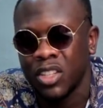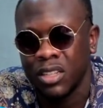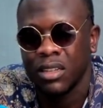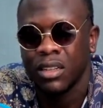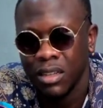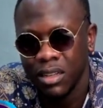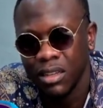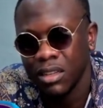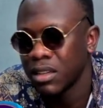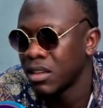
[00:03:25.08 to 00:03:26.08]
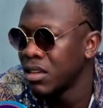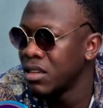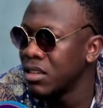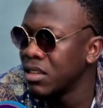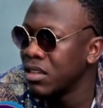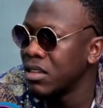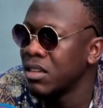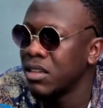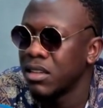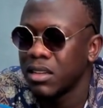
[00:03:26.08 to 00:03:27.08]
It's normal to us in comedy.
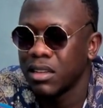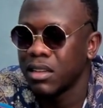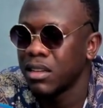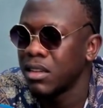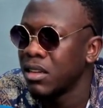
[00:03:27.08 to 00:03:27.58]
You